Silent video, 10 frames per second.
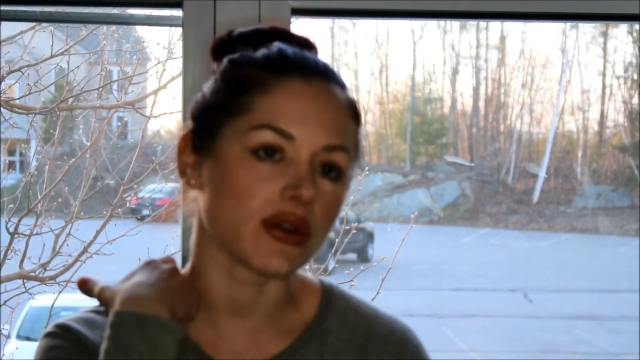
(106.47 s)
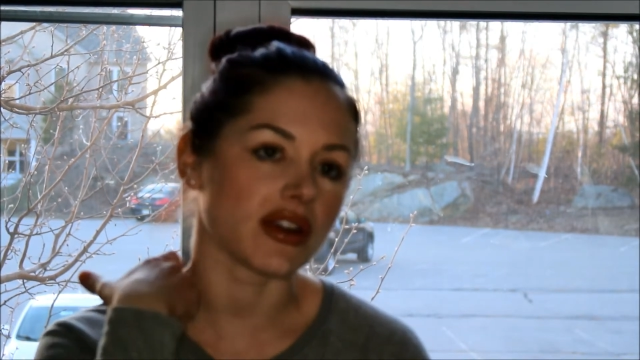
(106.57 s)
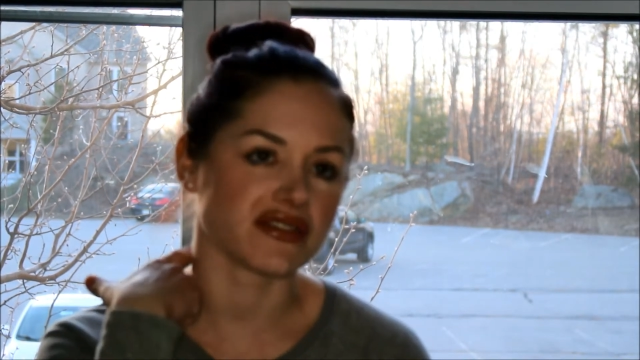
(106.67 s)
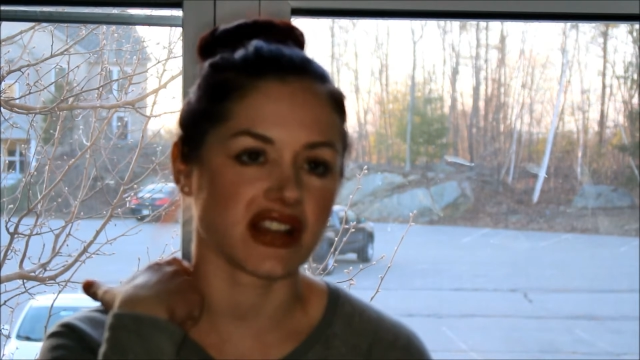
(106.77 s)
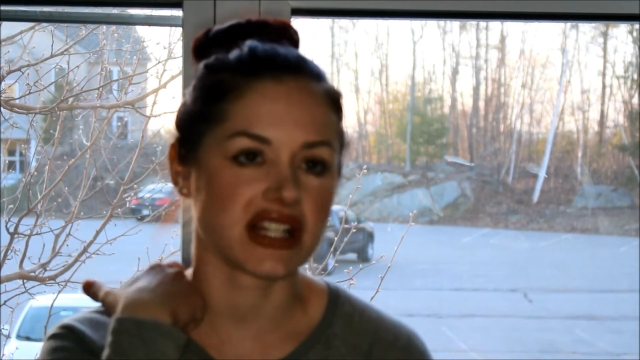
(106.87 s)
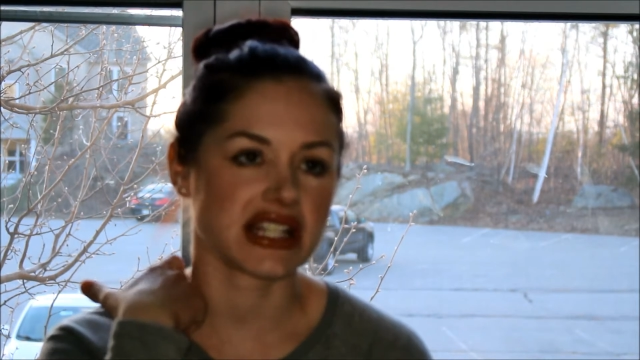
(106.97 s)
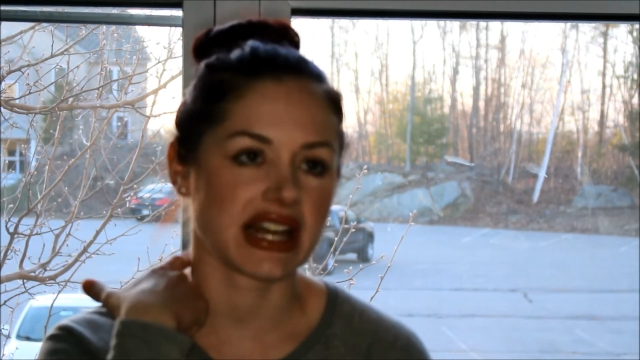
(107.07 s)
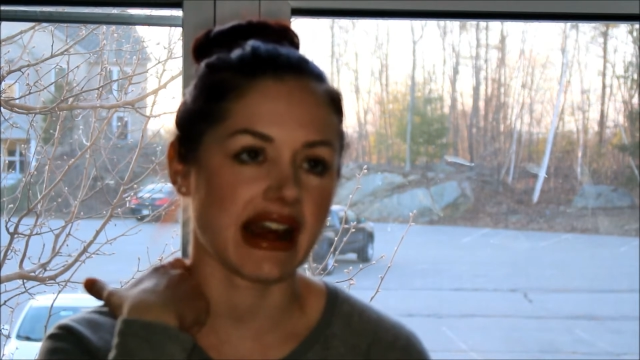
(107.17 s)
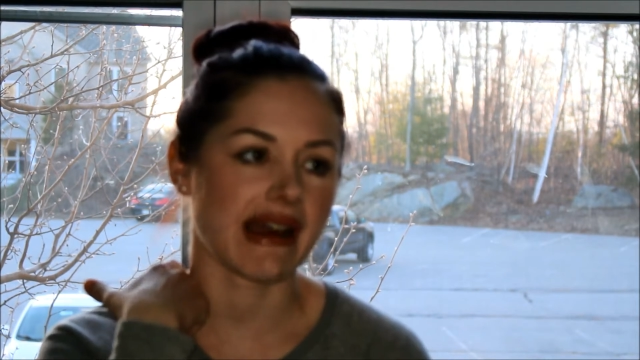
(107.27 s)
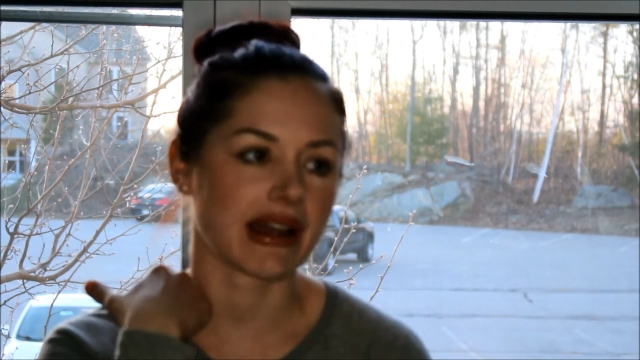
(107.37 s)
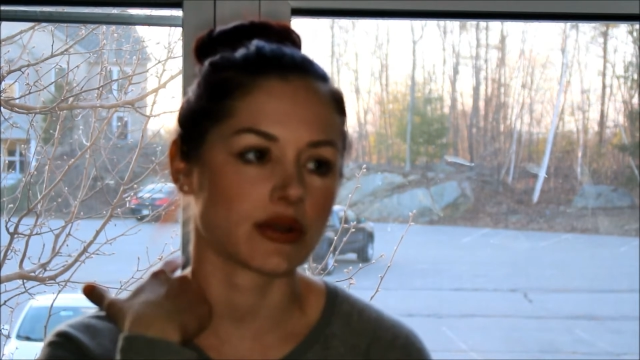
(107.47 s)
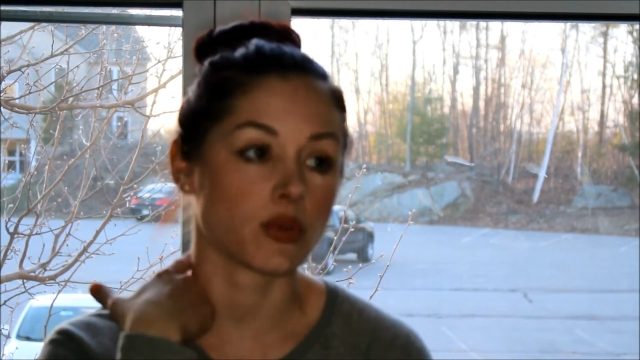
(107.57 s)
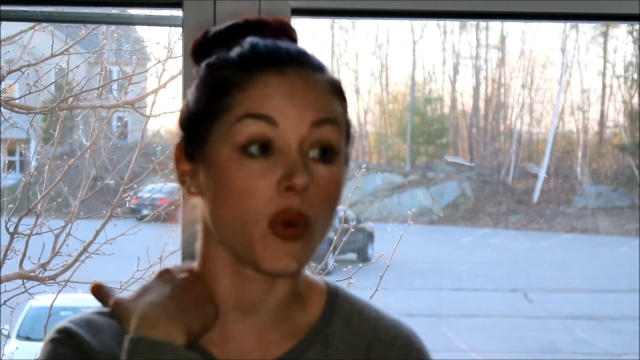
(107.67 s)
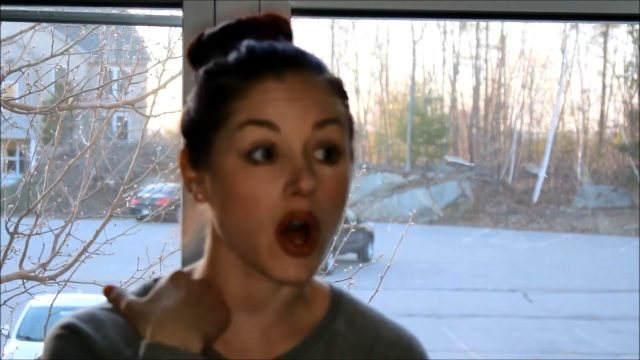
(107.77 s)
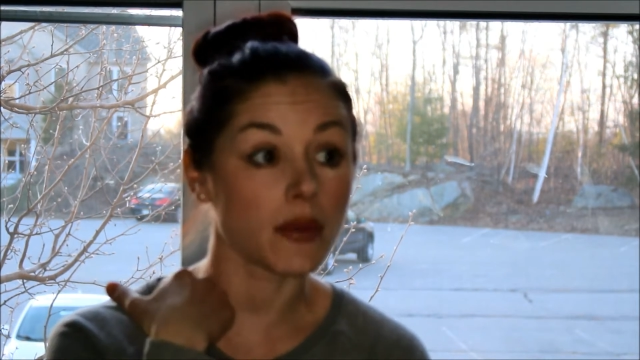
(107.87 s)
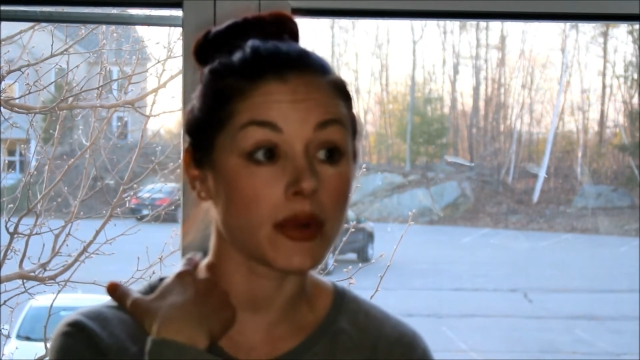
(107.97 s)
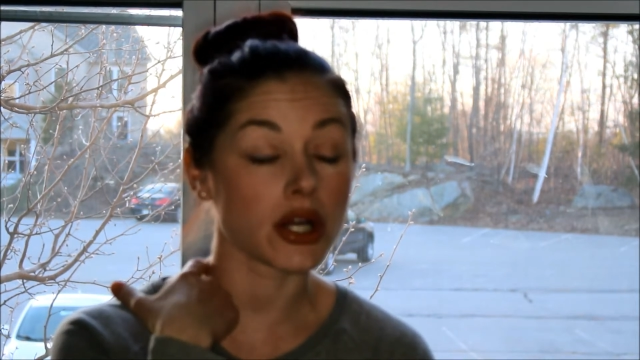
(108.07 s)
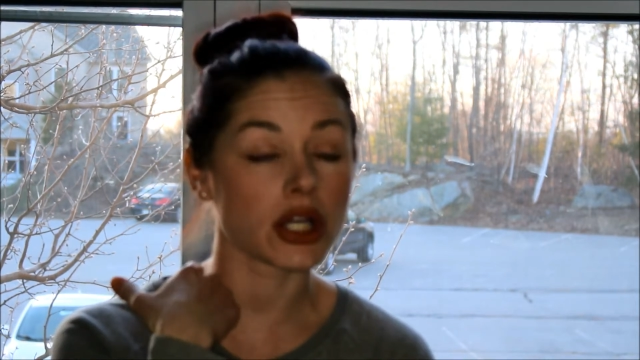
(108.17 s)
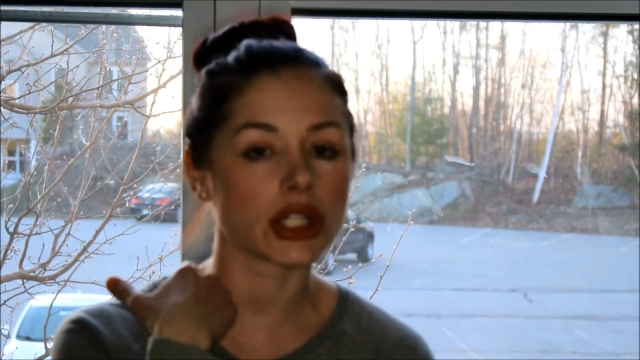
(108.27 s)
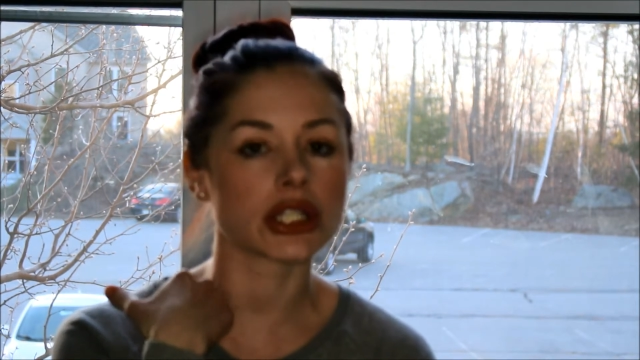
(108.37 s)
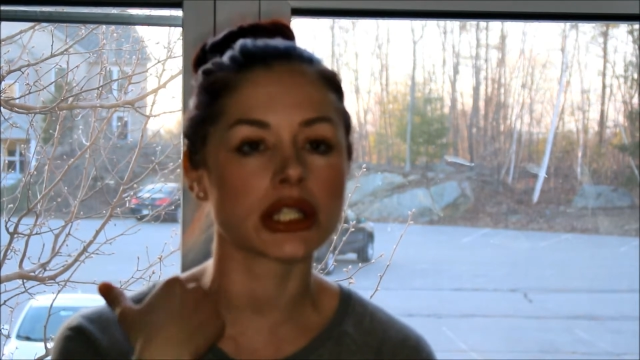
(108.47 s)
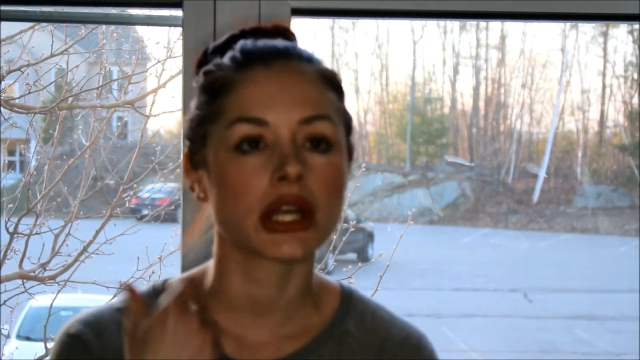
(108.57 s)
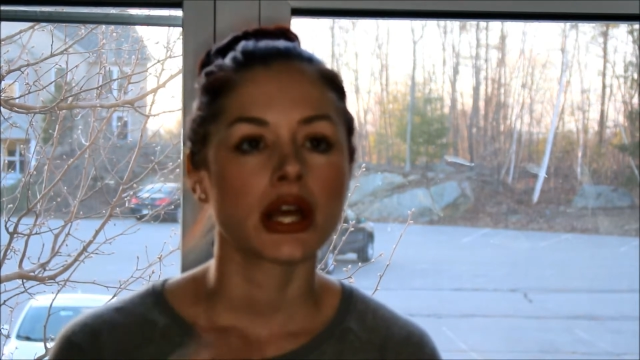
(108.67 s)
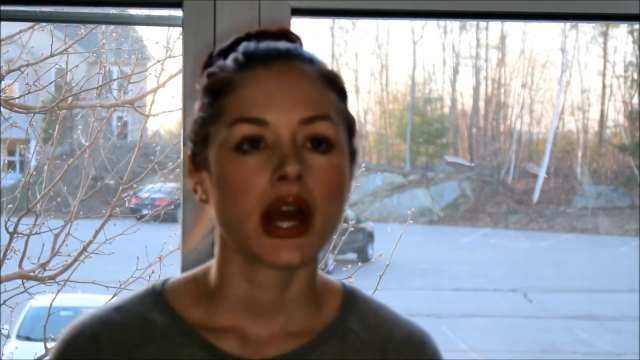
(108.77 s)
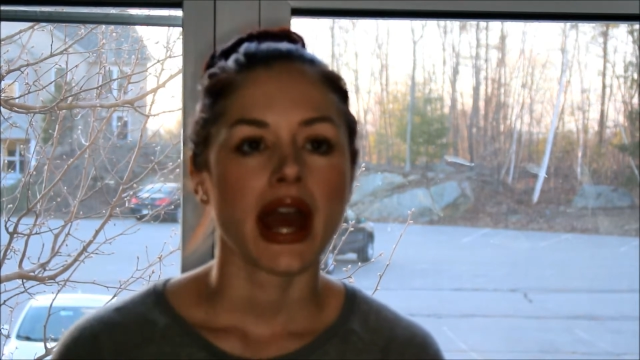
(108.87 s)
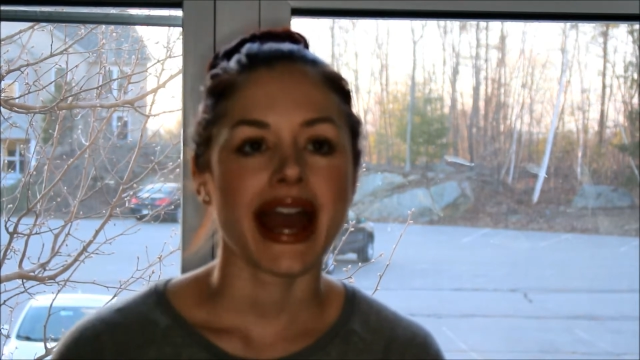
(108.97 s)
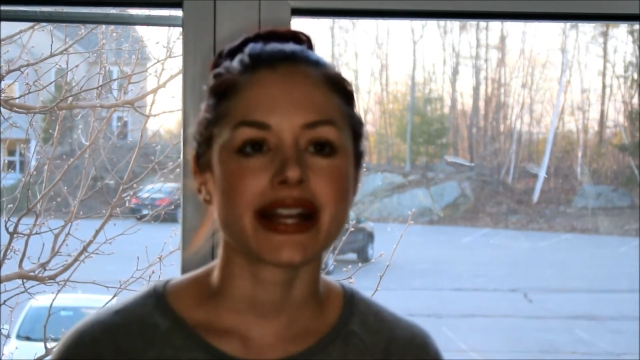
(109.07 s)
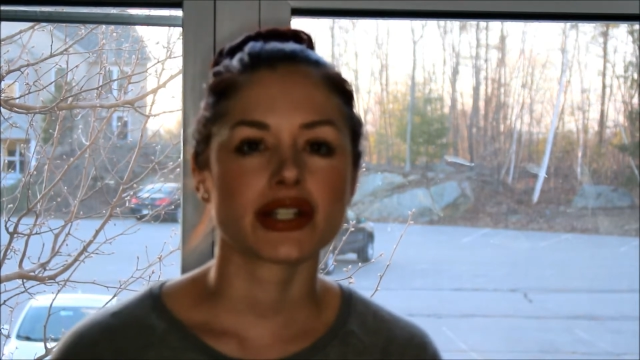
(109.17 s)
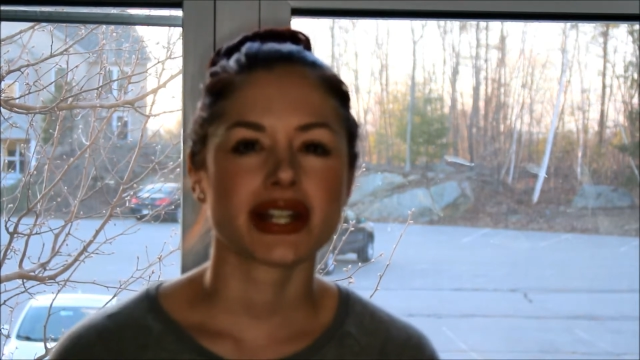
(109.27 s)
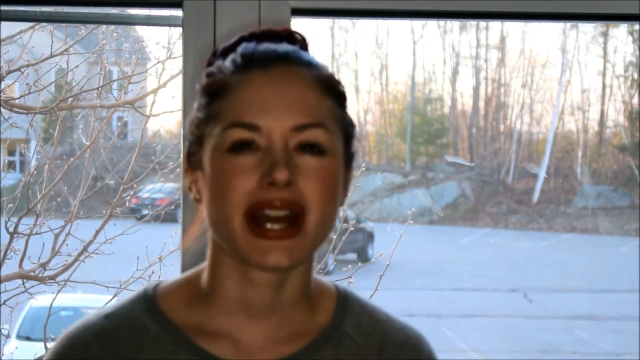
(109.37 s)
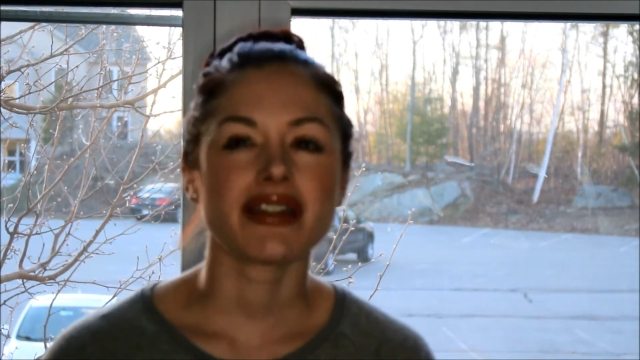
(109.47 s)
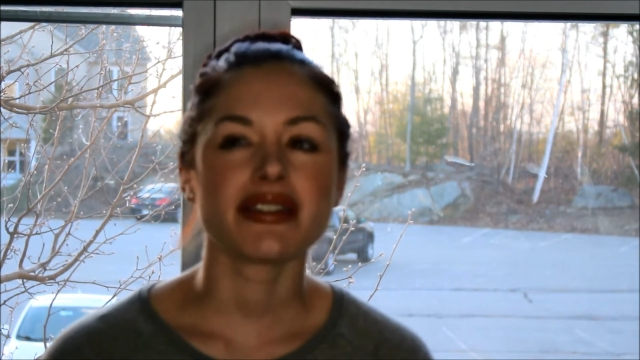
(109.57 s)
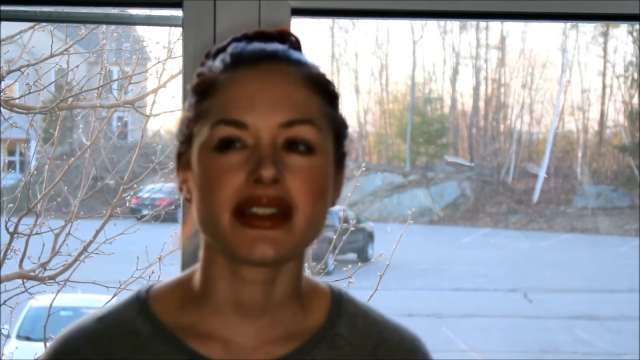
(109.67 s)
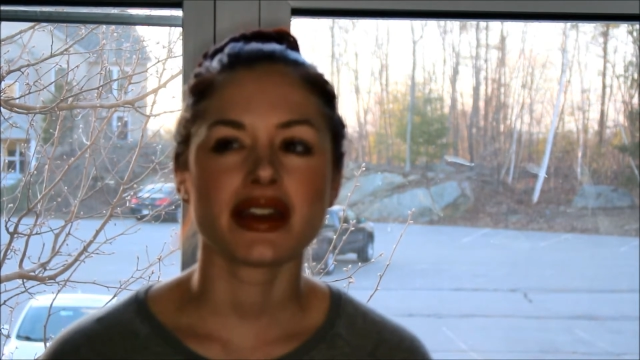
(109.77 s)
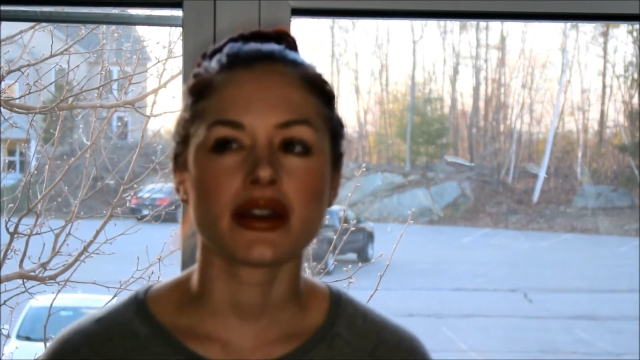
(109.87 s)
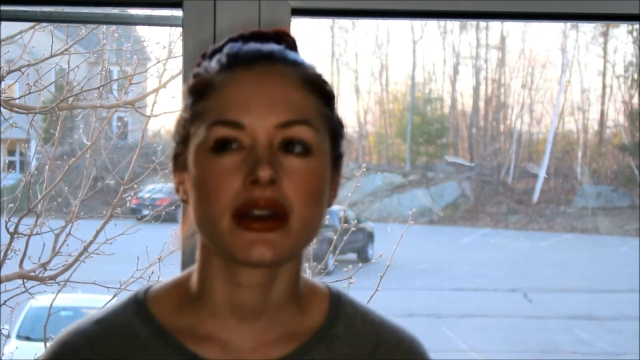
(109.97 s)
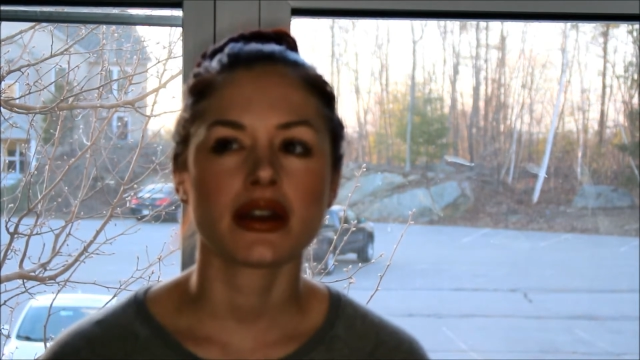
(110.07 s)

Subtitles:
you can find it at Walmart. Actually, I think